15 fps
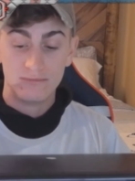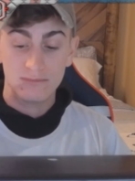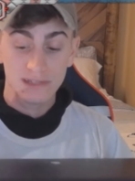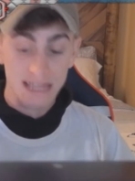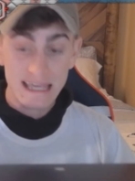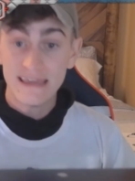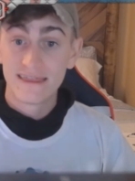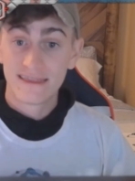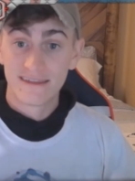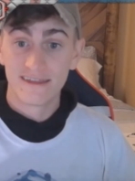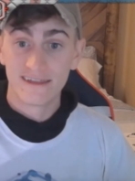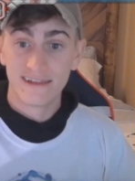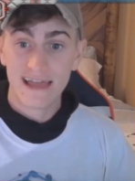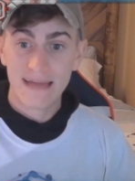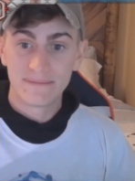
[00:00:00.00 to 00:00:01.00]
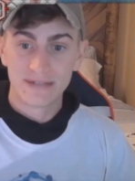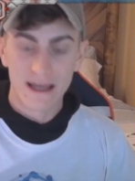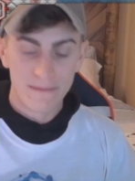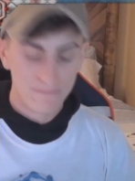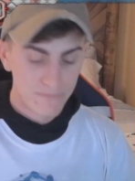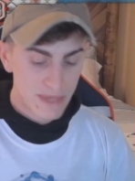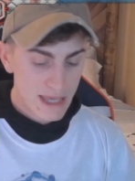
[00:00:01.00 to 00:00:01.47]
length to the
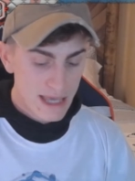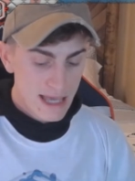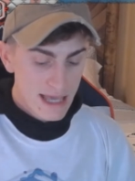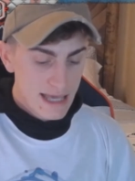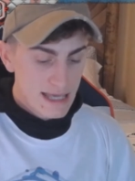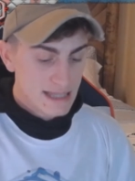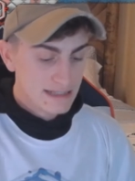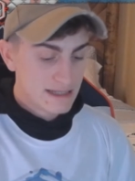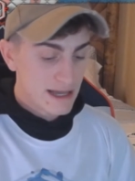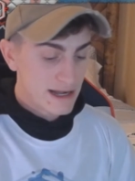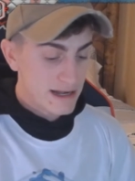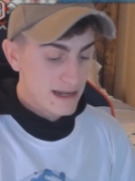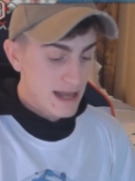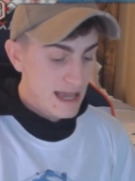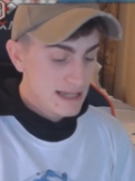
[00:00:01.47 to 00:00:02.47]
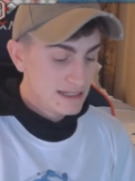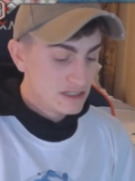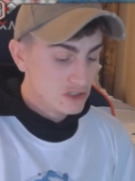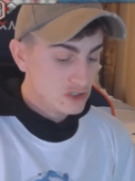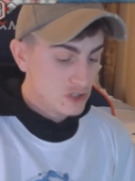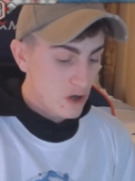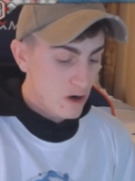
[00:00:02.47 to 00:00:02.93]
laptop. It's got a
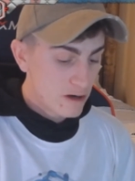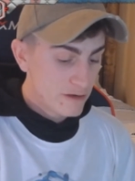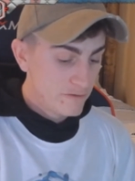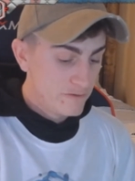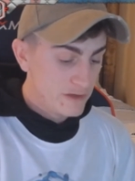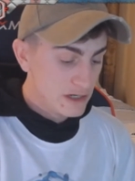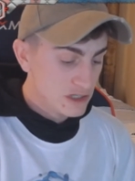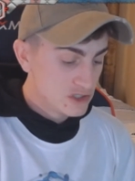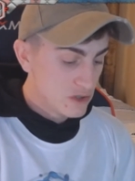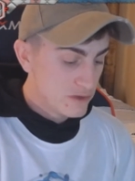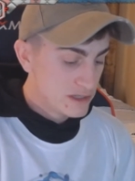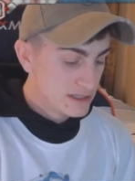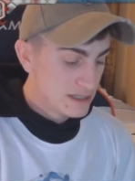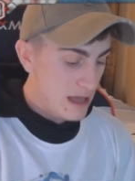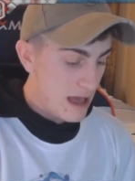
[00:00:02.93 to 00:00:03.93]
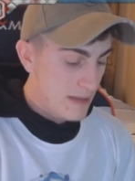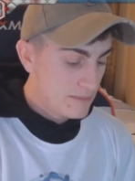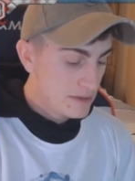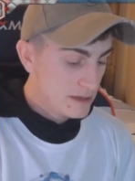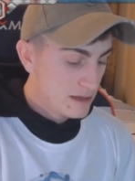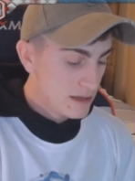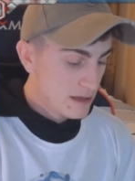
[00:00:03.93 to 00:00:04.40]
nice dark finish on the top.